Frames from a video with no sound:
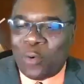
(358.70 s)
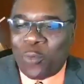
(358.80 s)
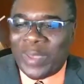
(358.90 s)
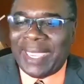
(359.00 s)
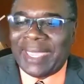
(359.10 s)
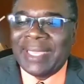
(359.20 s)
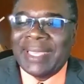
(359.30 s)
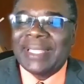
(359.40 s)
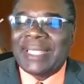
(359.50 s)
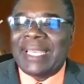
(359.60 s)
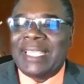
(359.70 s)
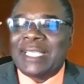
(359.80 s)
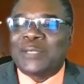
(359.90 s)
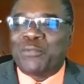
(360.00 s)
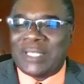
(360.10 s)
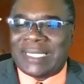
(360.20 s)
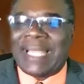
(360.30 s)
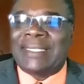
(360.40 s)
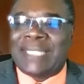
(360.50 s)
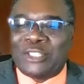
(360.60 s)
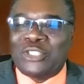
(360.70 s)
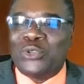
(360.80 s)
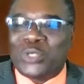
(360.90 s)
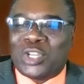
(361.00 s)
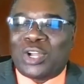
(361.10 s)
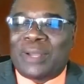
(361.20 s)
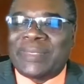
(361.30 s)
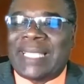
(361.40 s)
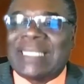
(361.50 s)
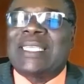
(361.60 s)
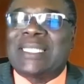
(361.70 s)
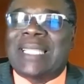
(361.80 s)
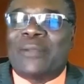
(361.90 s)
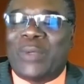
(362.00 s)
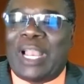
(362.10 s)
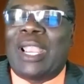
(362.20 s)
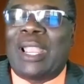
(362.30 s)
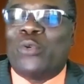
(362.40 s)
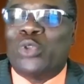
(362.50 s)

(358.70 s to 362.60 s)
you in a way that he has presented to you circumstances that would